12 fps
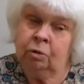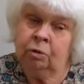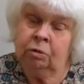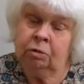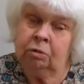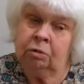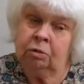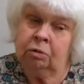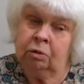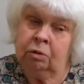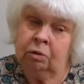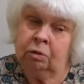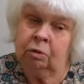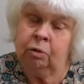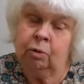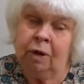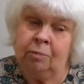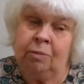All the
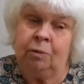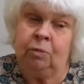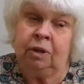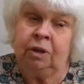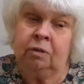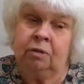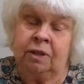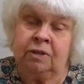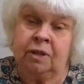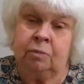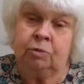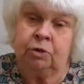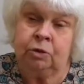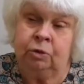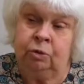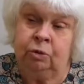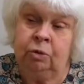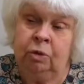white men were killed except
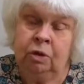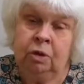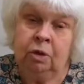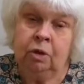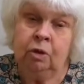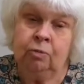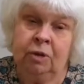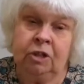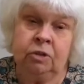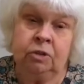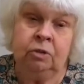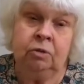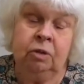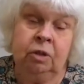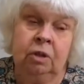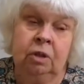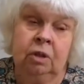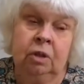2 who managed to
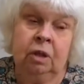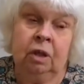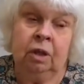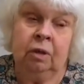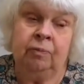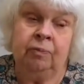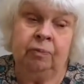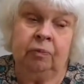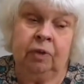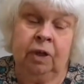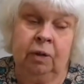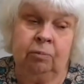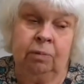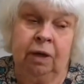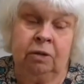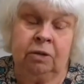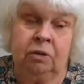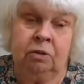get
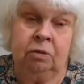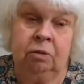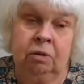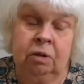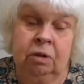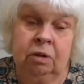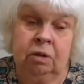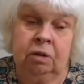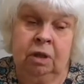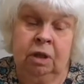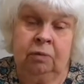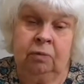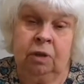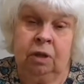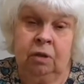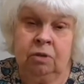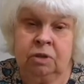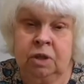back to the
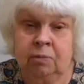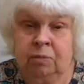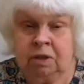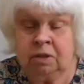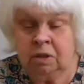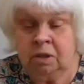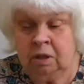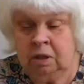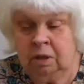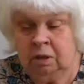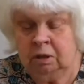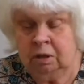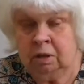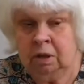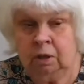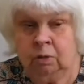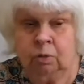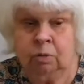coast, get back to the
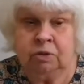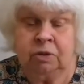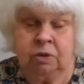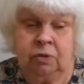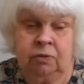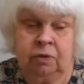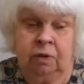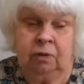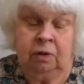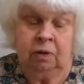headquarters of the